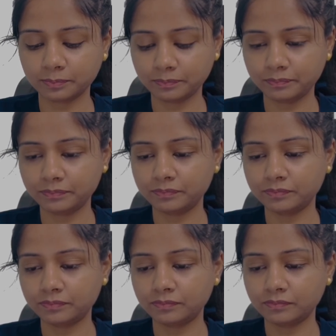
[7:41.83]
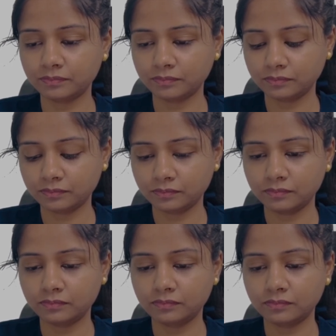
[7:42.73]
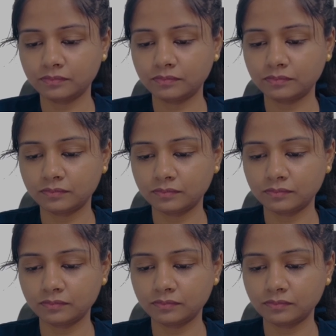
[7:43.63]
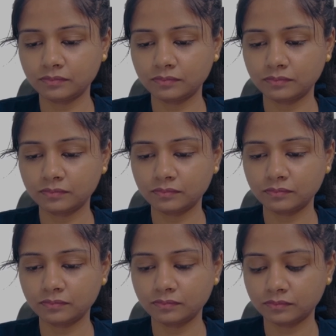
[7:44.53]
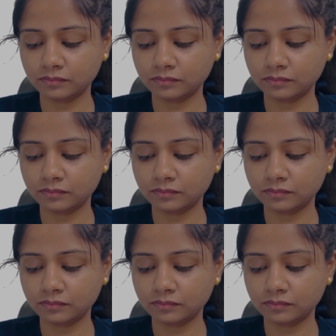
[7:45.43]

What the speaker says: (no one is talking)